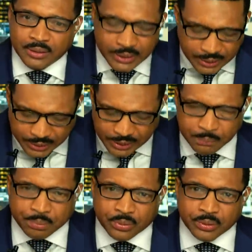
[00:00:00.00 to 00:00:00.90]
This is
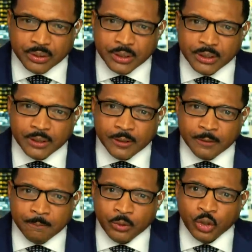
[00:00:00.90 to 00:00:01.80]
simple.
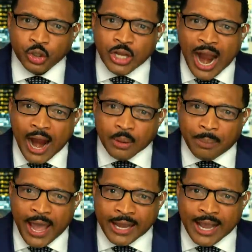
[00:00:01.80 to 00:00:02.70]
You hired a
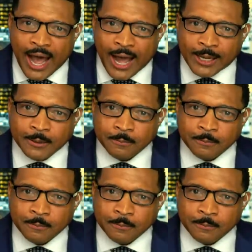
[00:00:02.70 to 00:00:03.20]
bad guy.